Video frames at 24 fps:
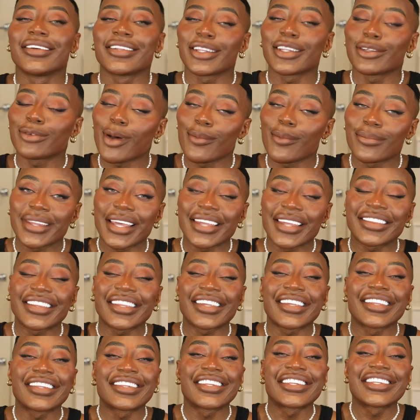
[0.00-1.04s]
This is what I'm saying, it's
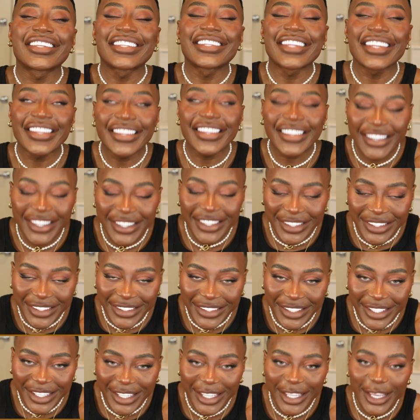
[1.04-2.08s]
the
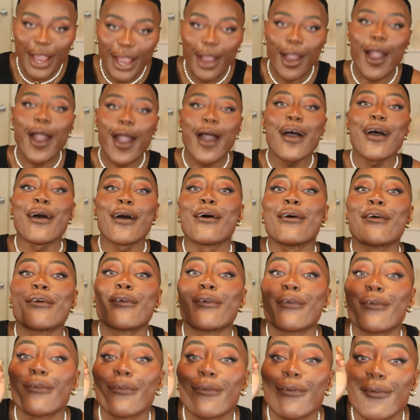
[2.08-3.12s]
consistency.
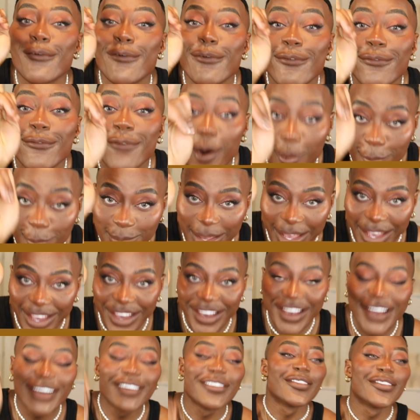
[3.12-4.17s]
Foamy.